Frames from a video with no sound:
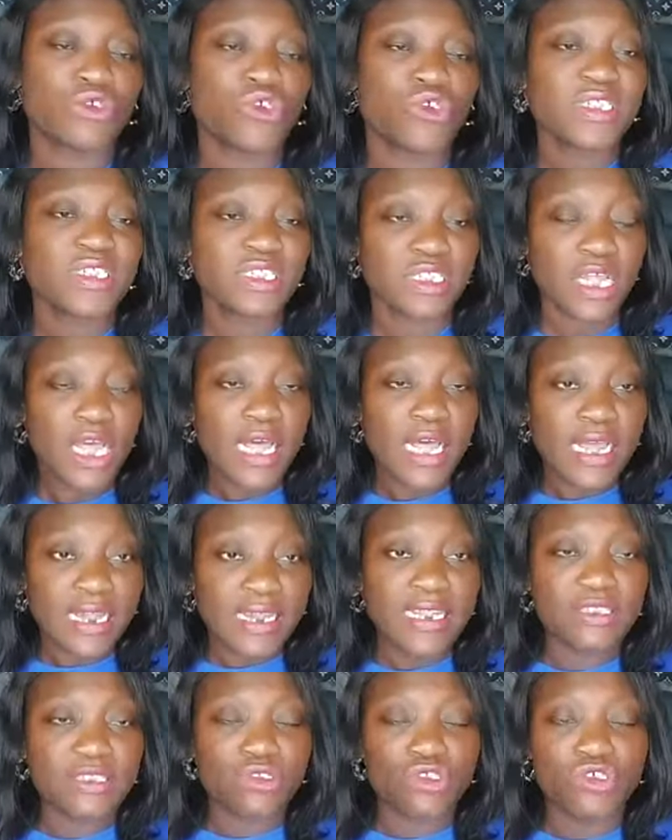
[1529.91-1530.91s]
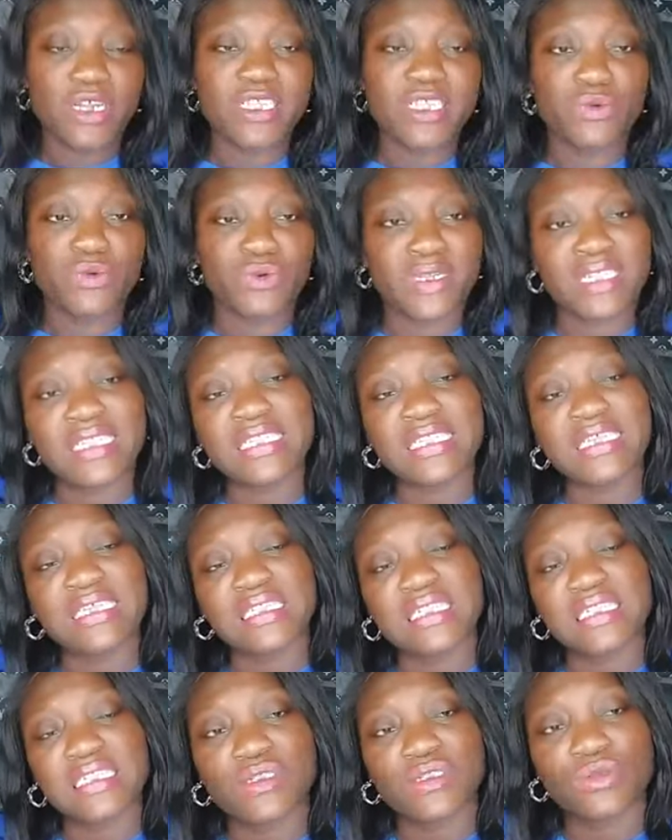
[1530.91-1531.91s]
So just click to join the
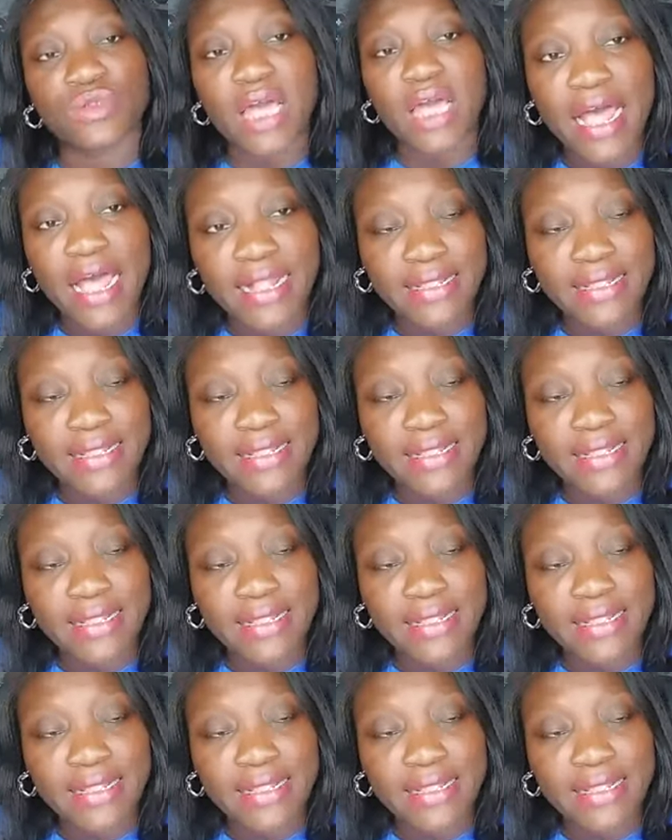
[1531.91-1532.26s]
waitlist